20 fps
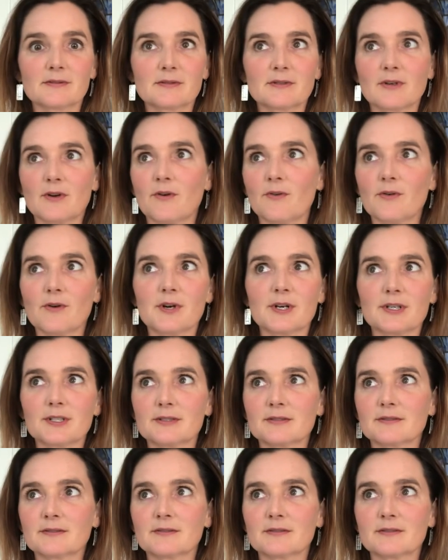
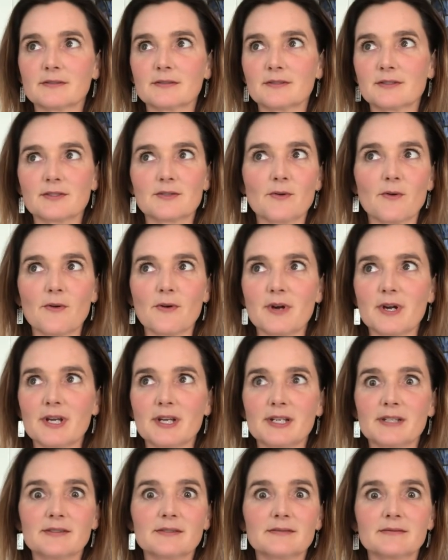corn,
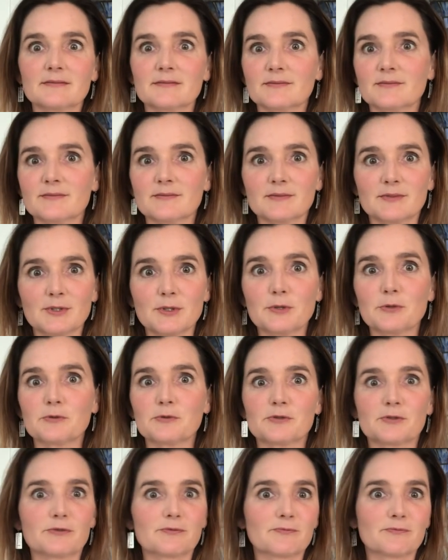soy,
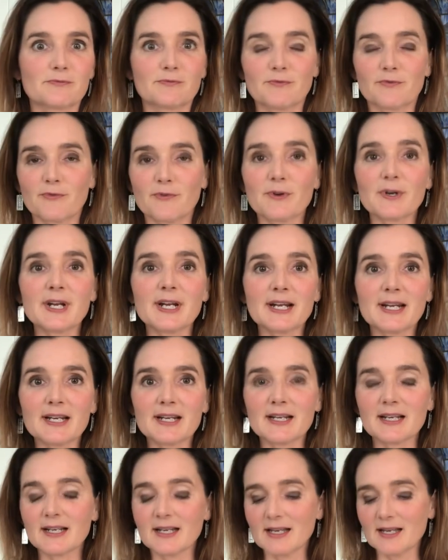nooch free.